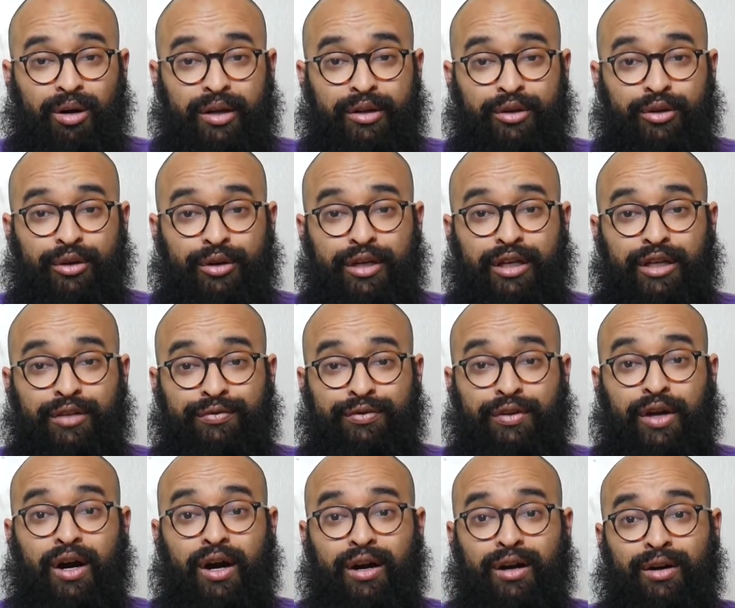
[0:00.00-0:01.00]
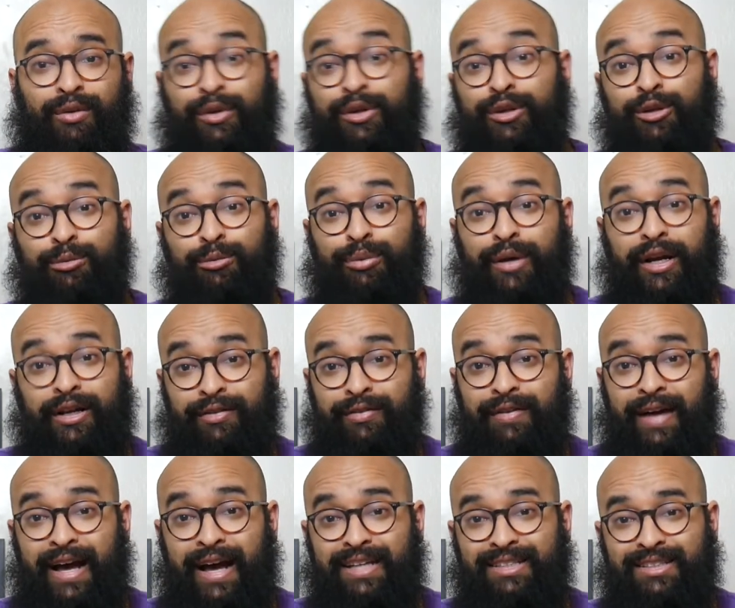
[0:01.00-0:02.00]
During iftar, when you break
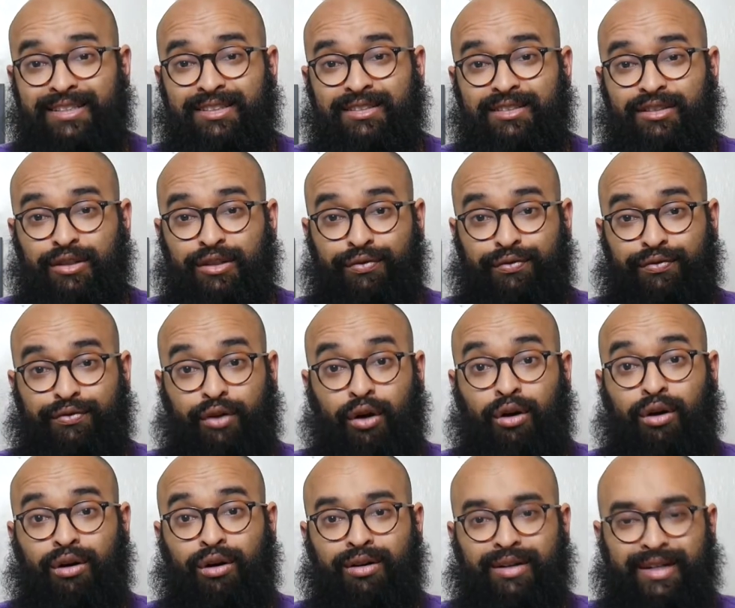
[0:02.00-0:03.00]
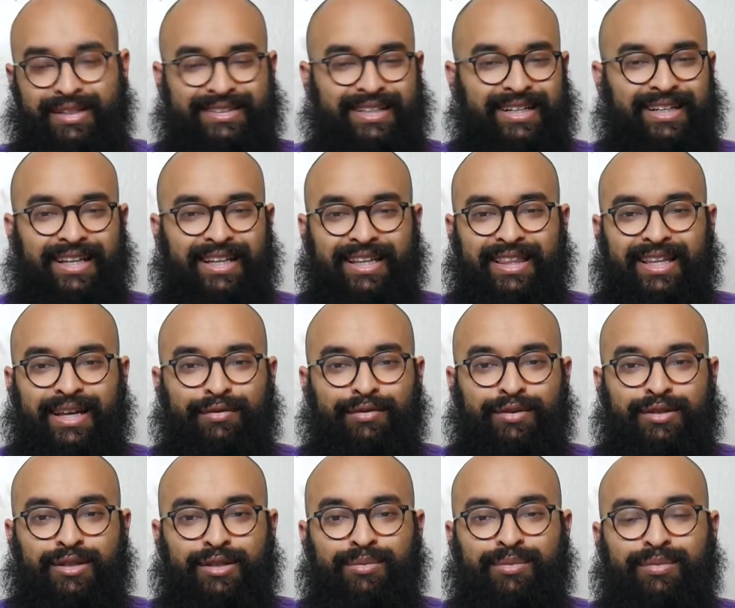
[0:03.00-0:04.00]
fast, iftar, I said it like that for
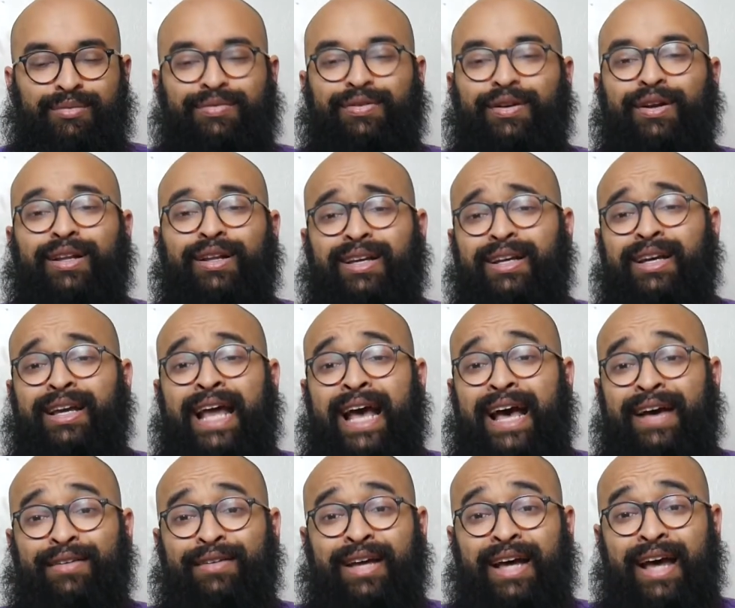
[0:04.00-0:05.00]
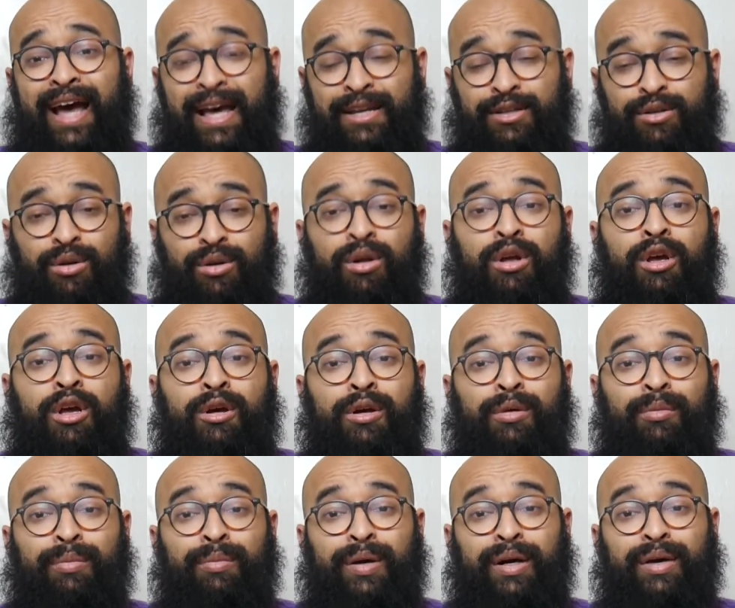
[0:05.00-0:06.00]
like an asshole.
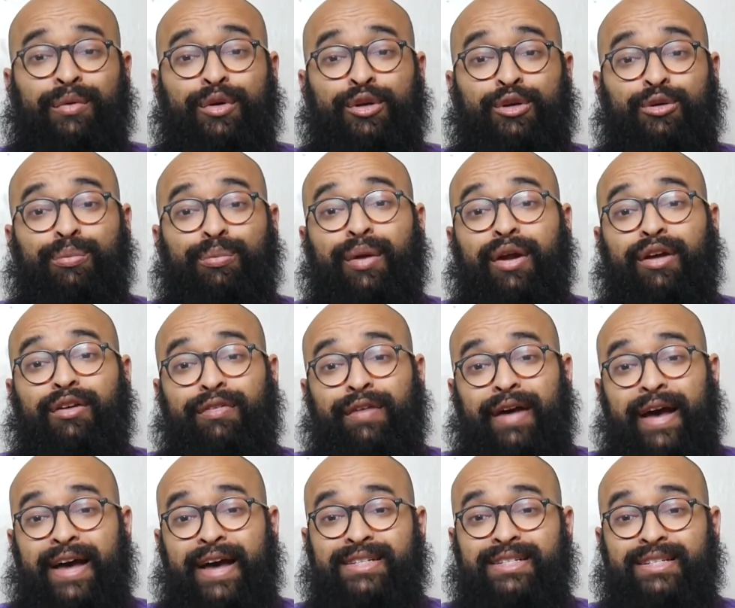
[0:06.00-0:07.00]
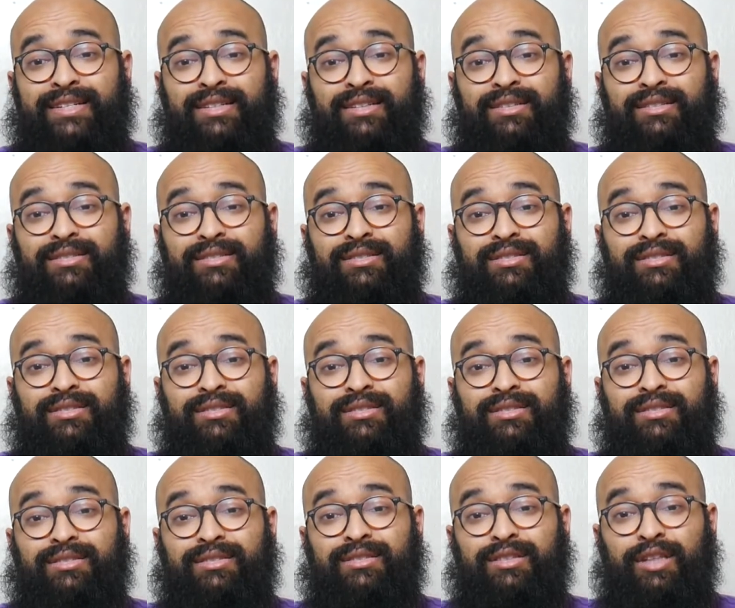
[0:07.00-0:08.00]
But when you break fast,
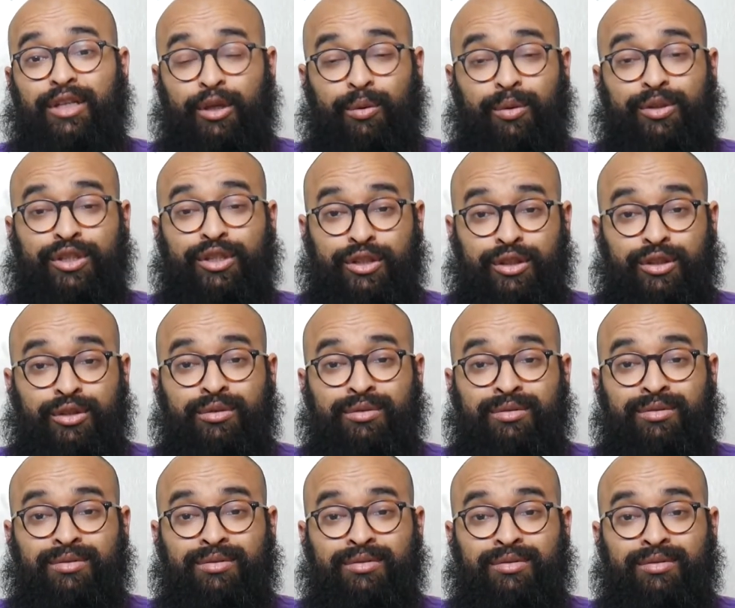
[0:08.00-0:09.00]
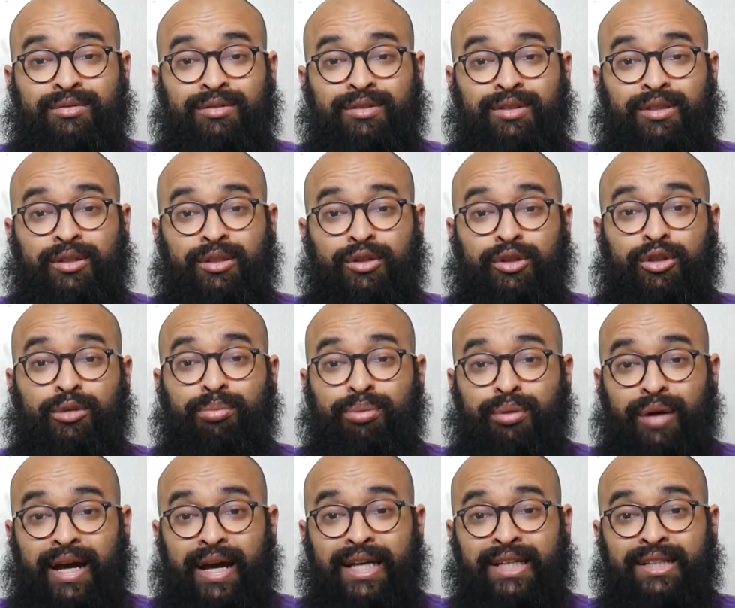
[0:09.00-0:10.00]
you know what you do? You
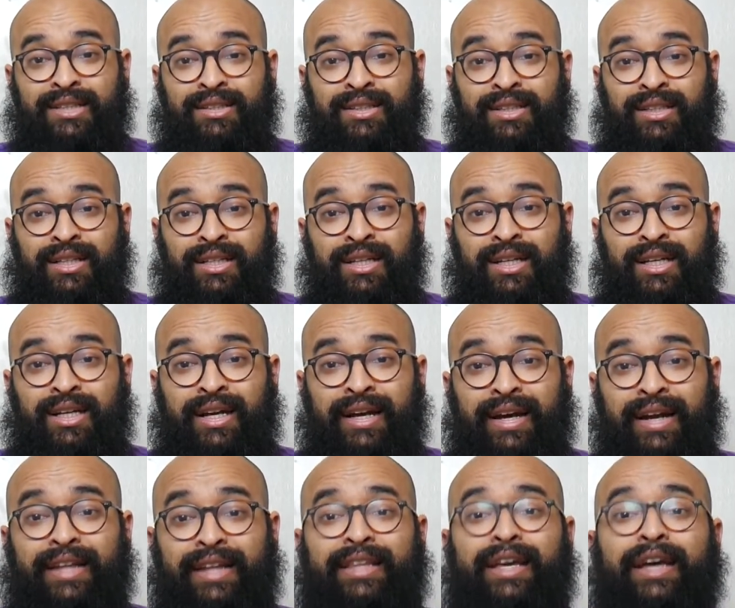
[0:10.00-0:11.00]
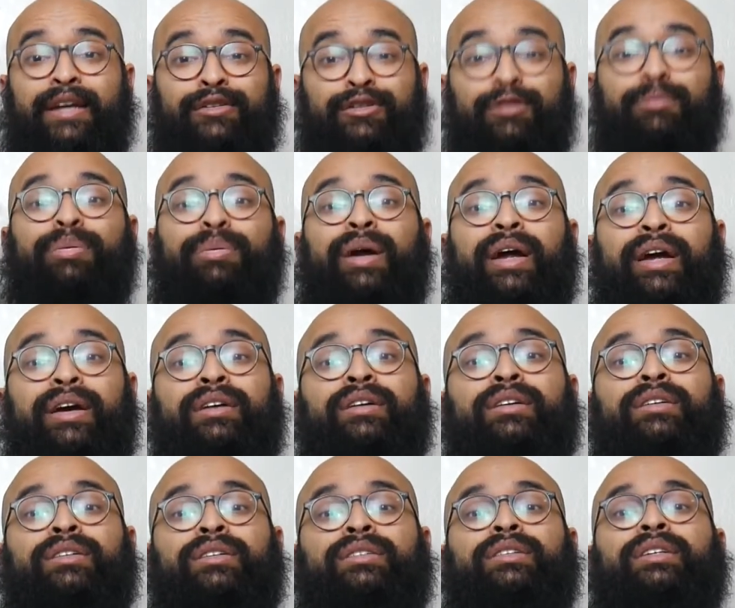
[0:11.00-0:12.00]
pray. At the end of your prayer,
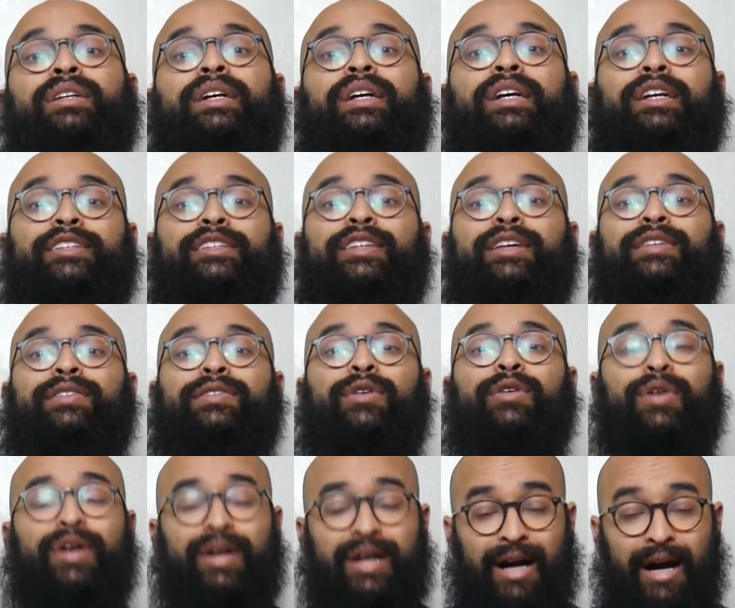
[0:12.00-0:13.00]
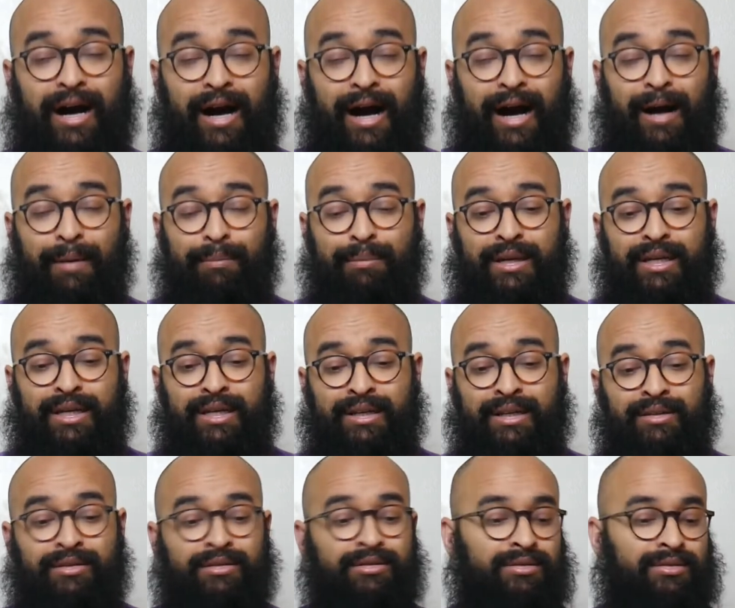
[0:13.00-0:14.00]
instead of going
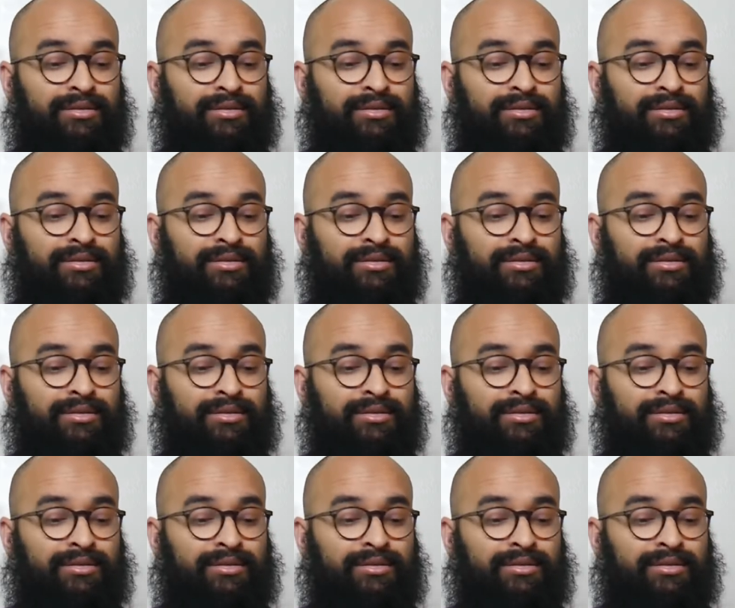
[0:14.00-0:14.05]
Ameen,